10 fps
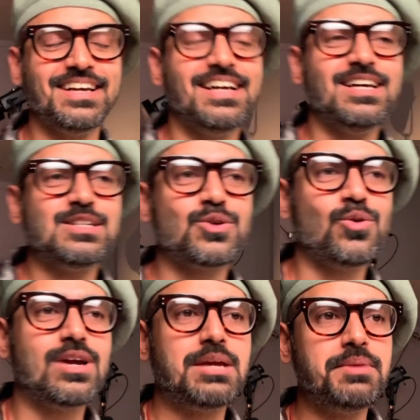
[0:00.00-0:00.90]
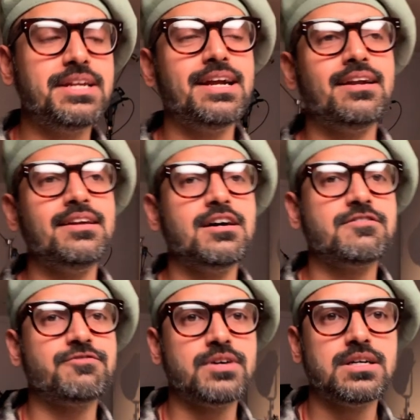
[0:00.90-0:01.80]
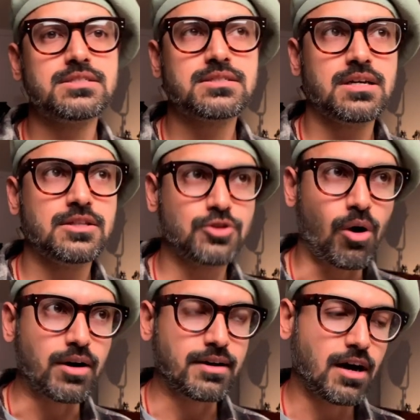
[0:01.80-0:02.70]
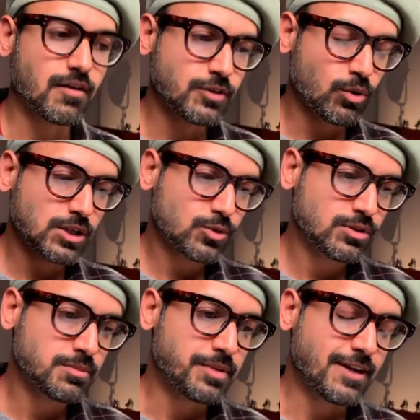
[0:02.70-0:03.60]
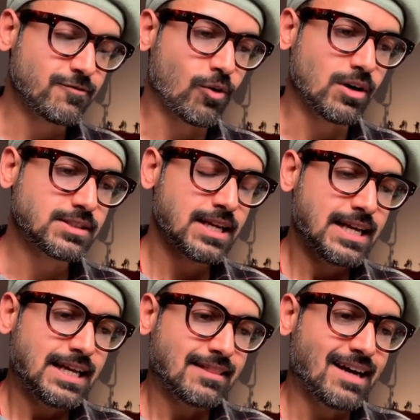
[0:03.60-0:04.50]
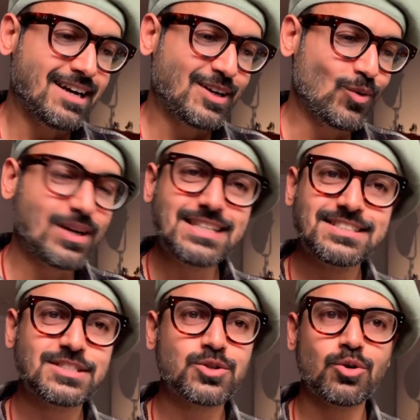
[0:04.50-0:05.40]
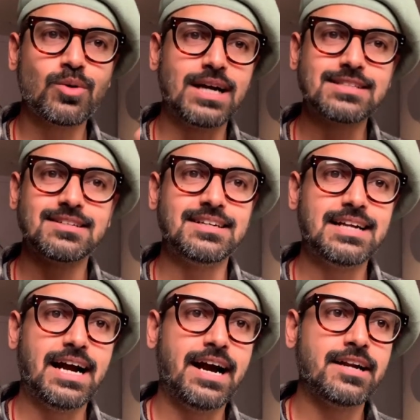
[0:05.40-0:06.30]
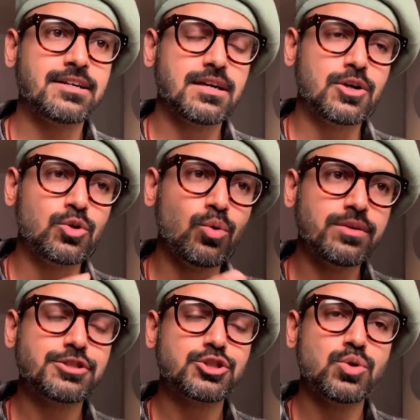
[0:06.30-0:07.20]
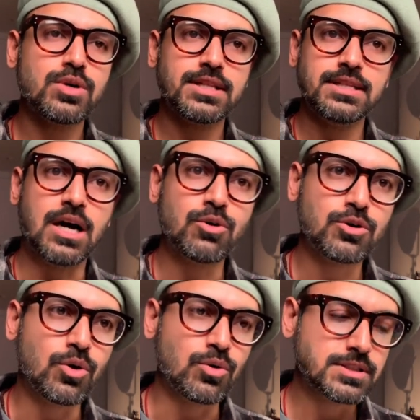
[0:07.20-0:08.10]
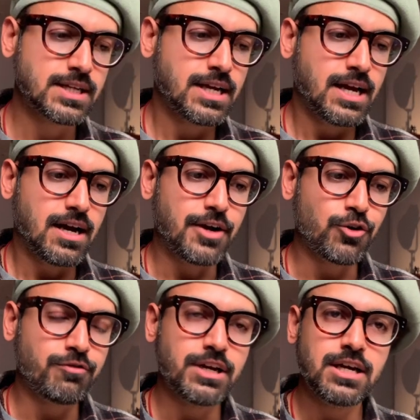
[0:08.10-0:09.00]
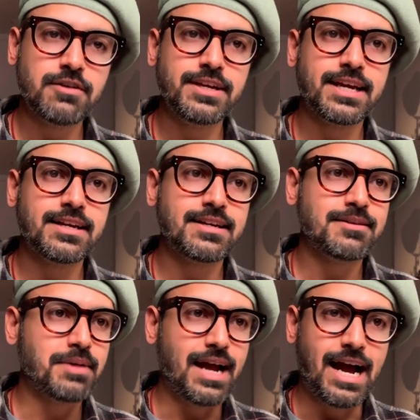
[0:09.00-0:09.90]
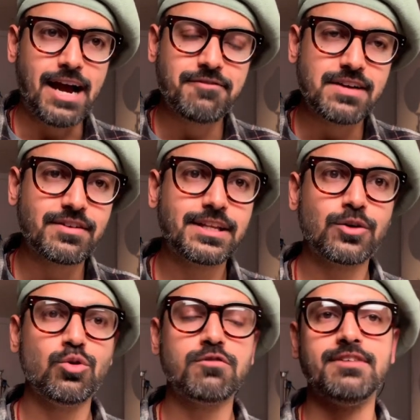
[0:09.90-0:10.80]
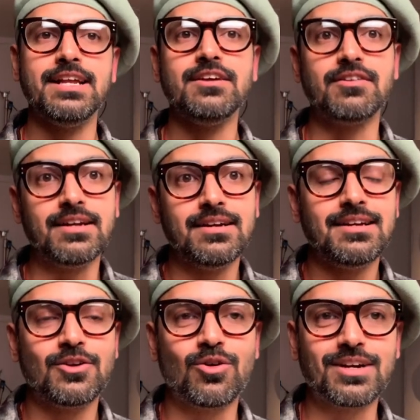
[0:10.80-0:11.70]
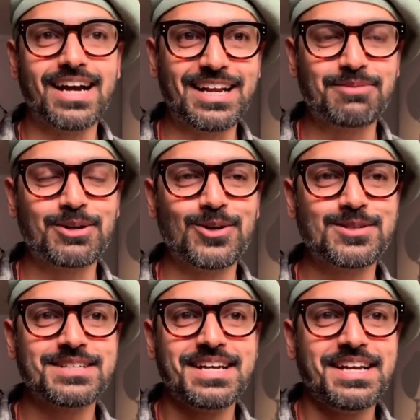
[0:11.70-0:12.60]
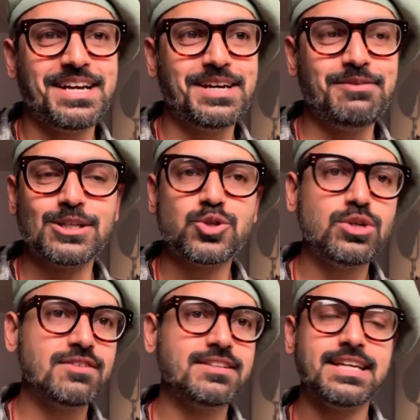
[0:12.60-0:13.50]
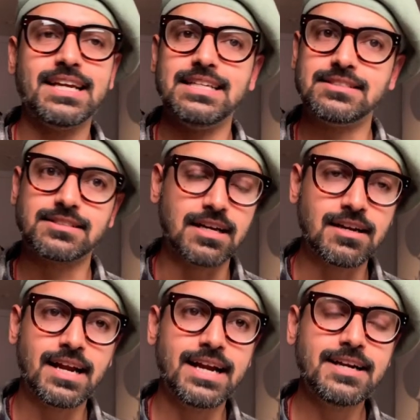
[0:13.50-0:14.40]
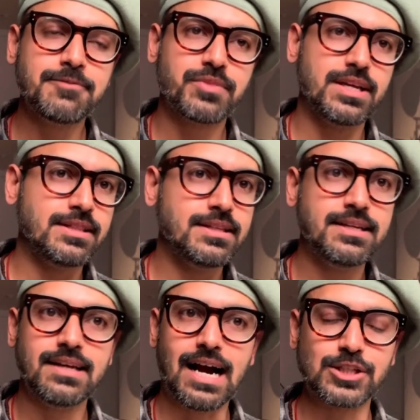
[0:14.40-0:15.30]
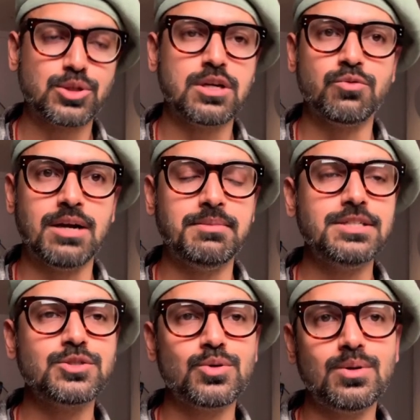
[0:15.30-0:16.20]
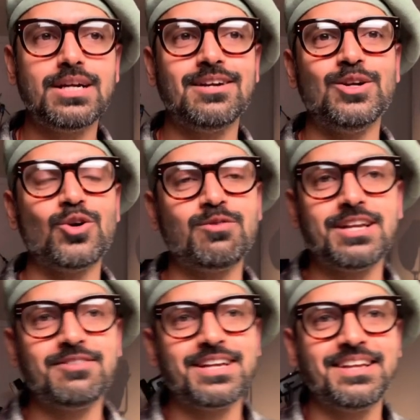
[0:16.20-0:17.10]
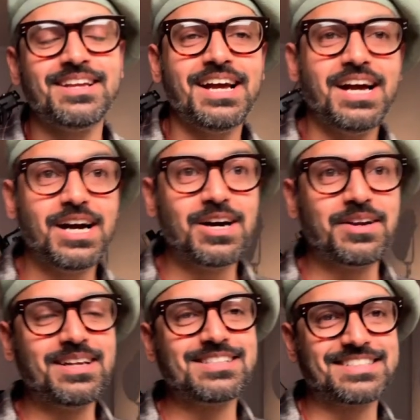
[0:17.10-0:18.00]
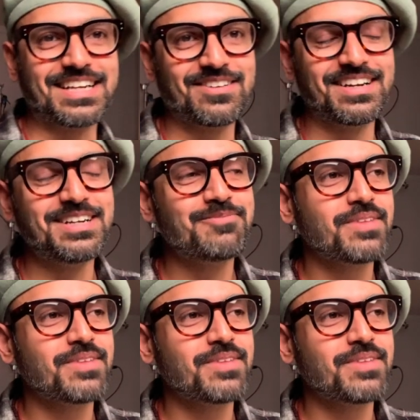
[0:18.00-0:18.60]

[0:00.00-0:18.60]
So immediately our first thought after going through the brief was that let's just go to Iceland and do this shoot in the outdoors, where we can have everything look very real and organic, because we can shoot everything in sunlight in the actual environment, so it'll look very realistic, right?